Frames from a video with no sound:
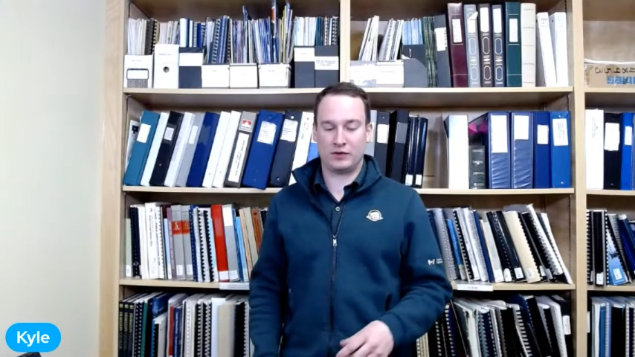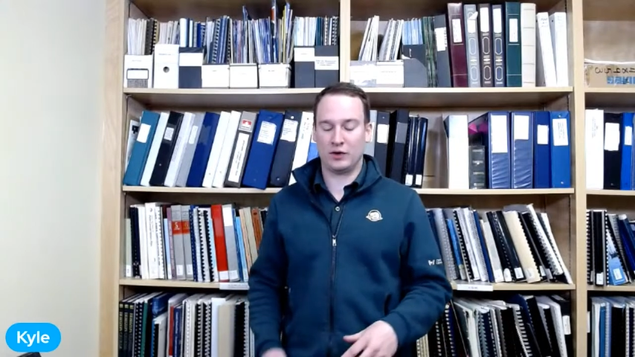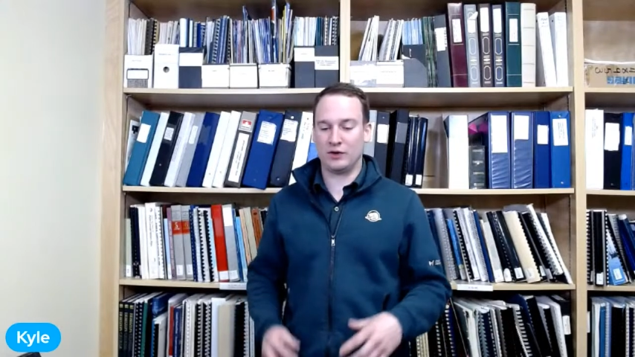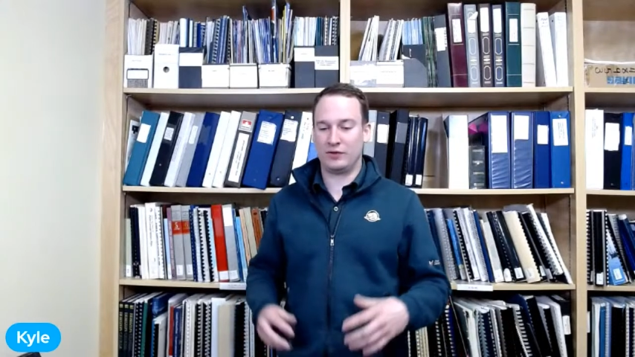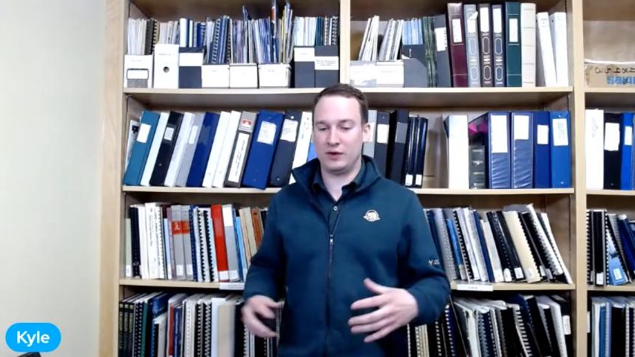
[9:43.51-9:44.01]

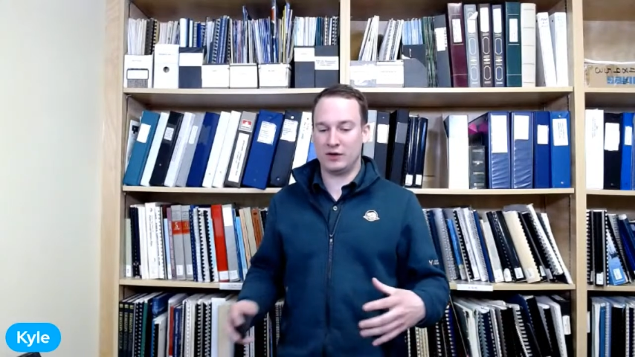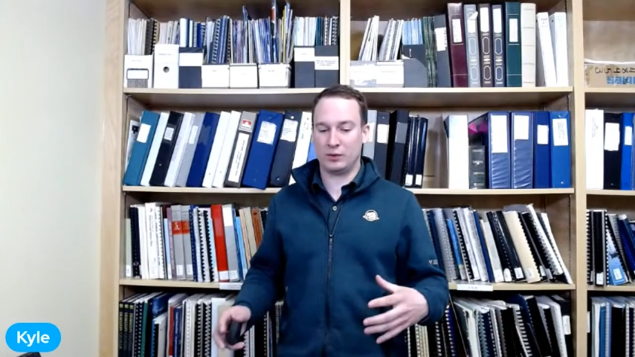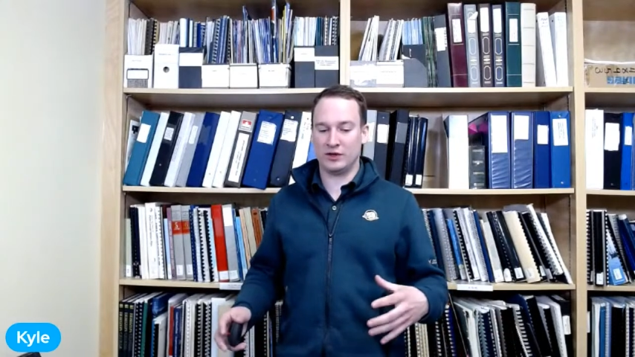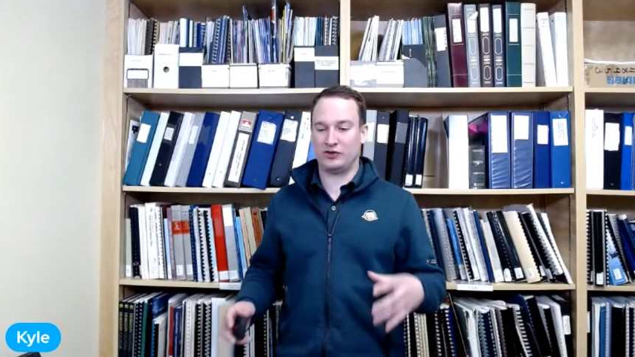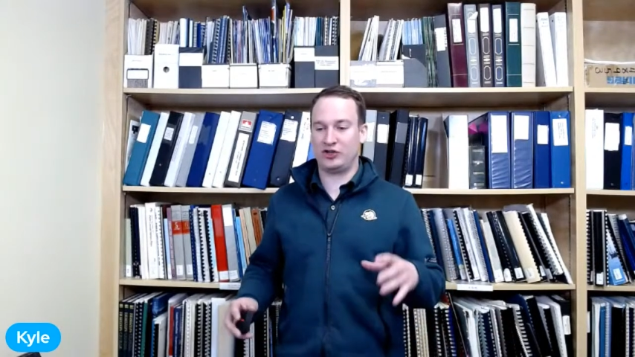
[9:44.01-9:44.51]
So if you guys
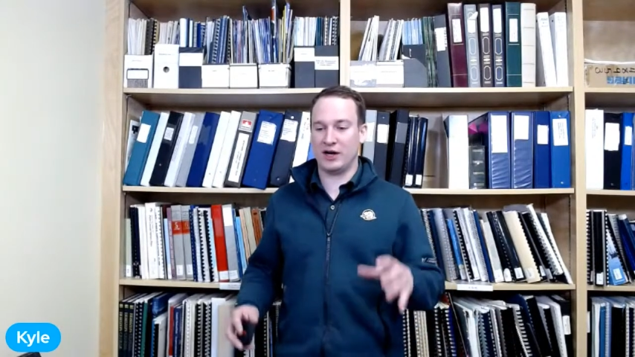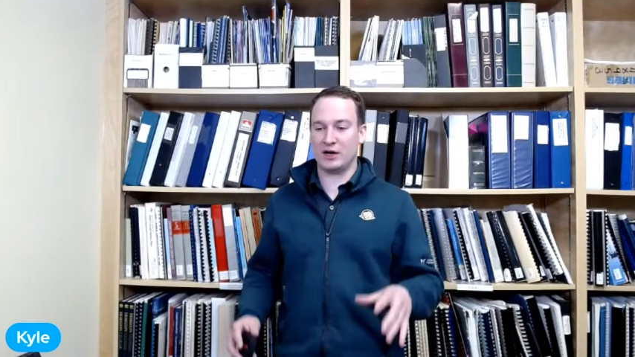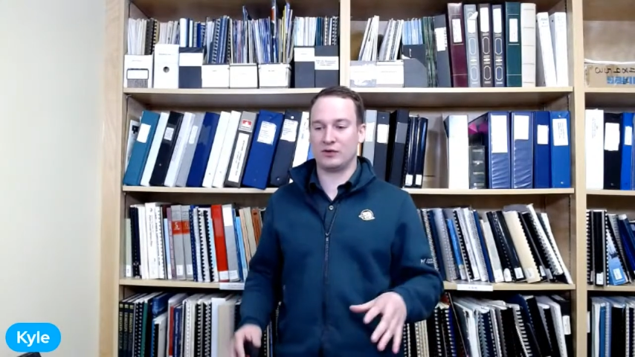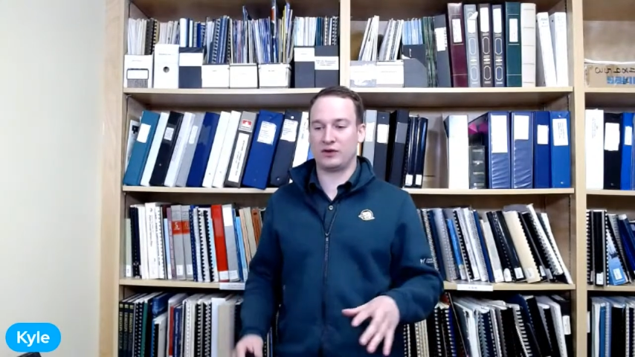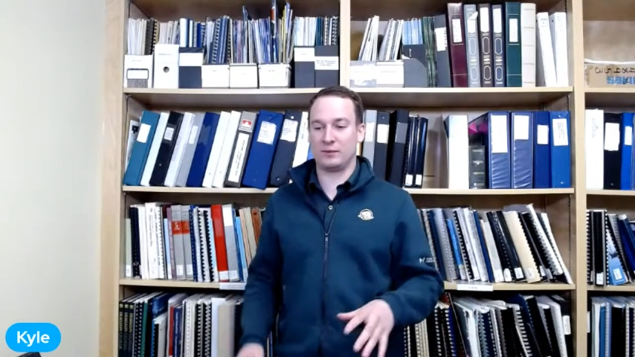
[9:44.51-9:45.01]
want to check
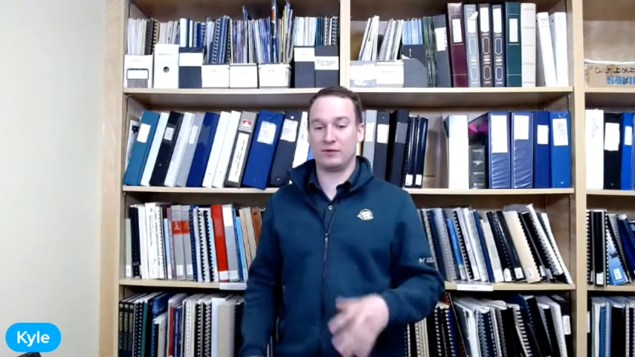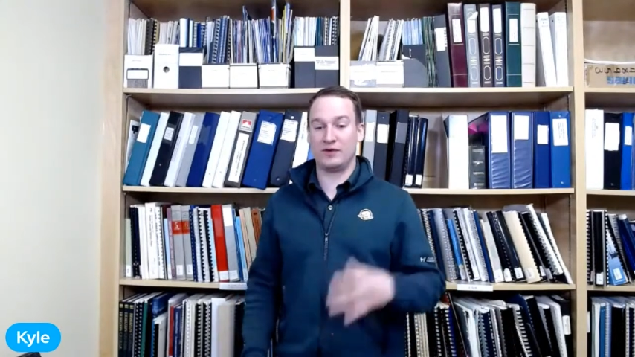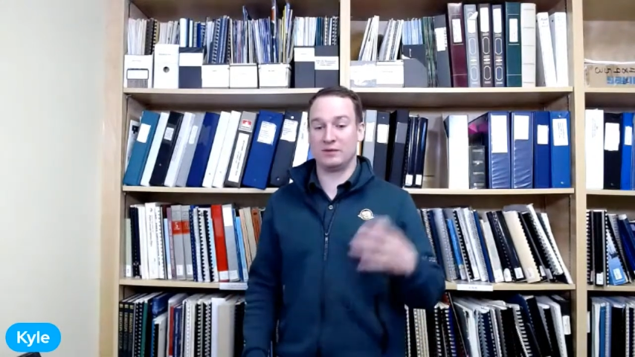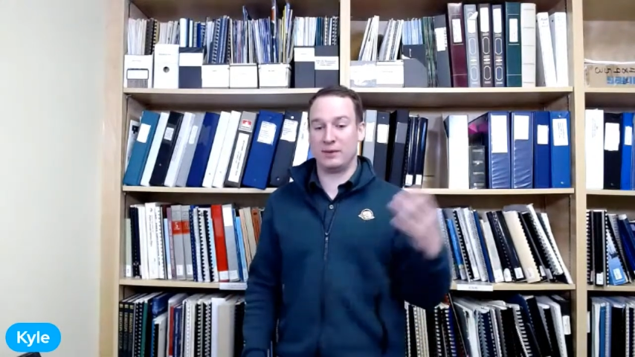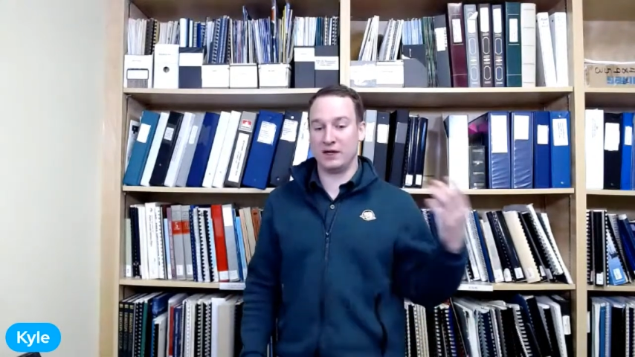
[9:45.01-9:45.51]
out some of
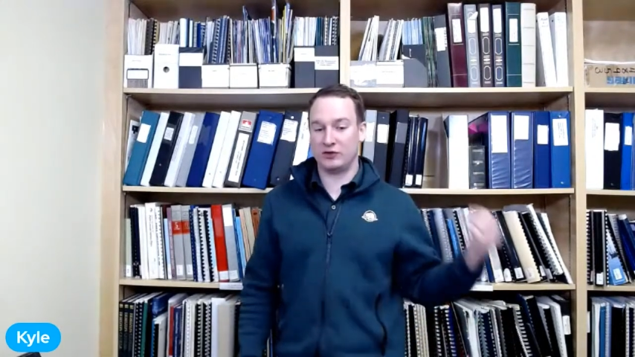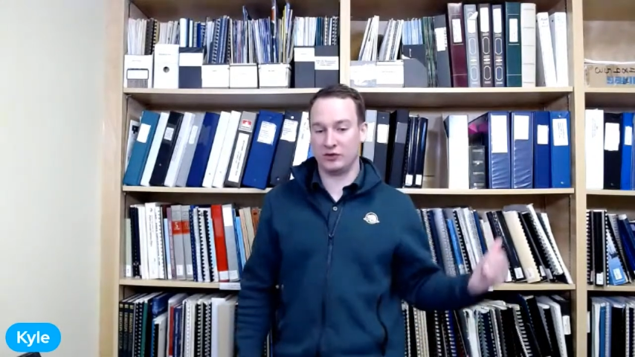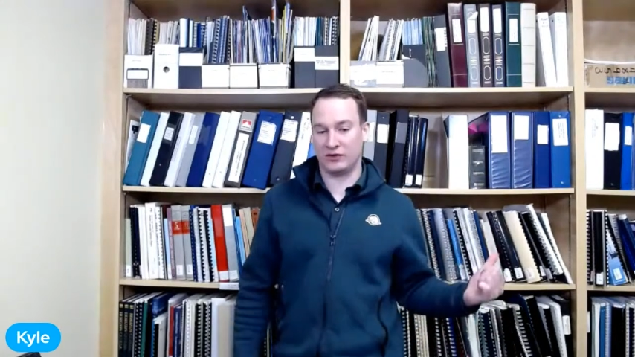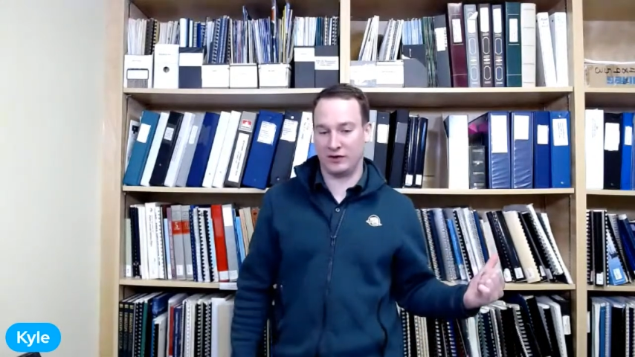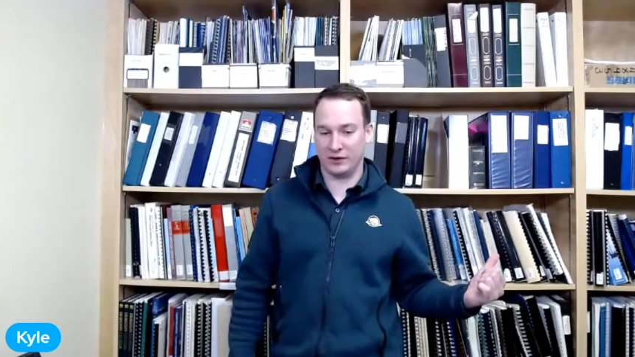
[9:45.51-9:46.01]
these
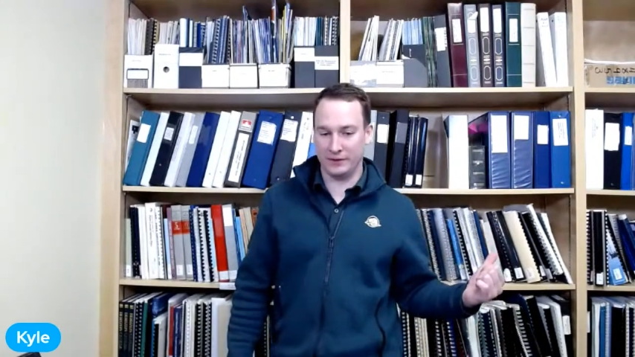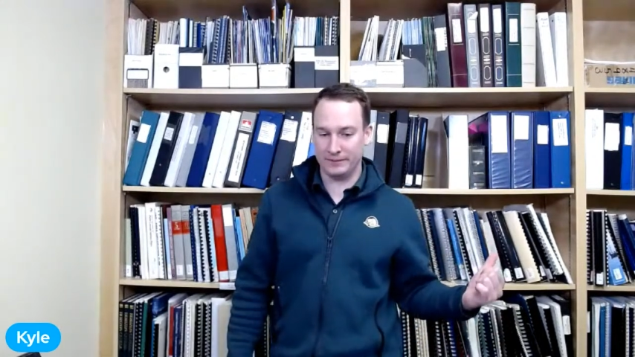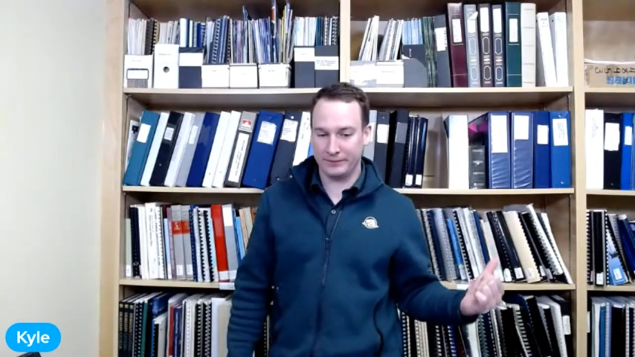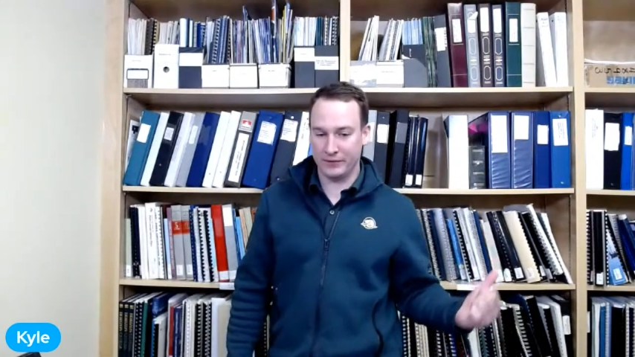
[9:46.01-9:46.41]
pictures here,